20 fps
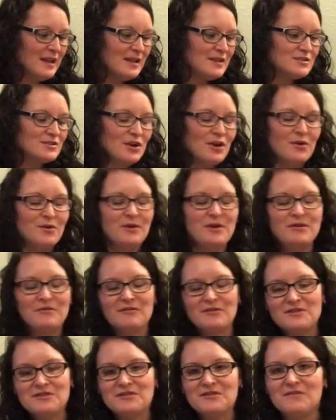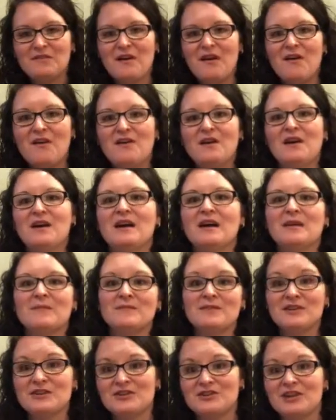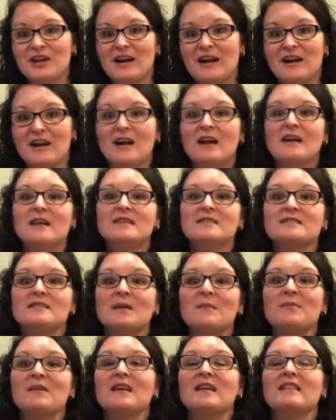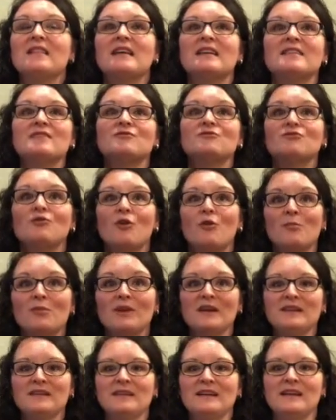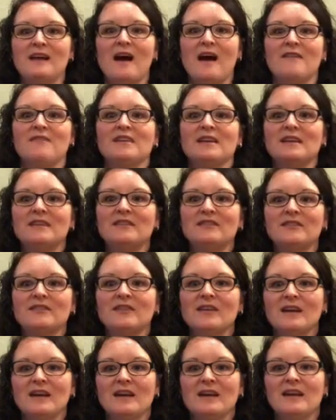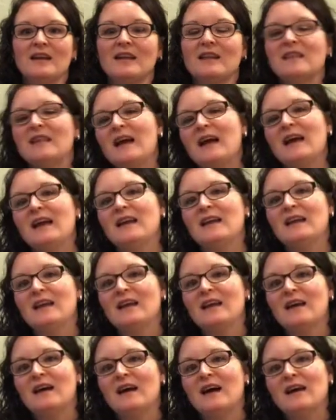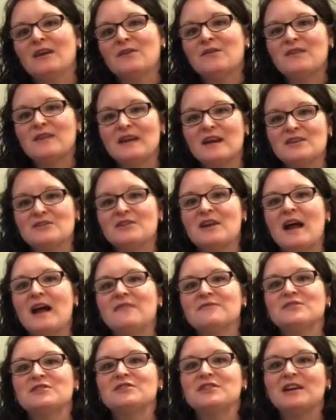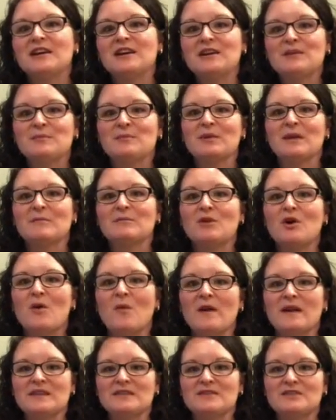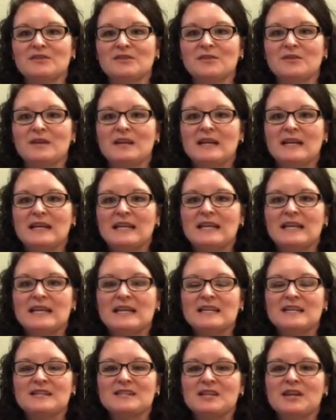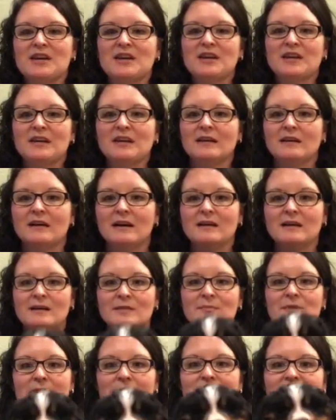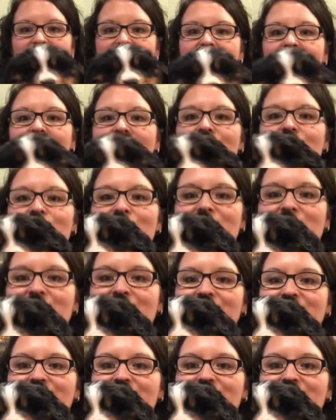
So first of all, I'm going to share something that is so blatantly obvious that I don't think I should have to share it, but I'm going to, is all puppies are cute.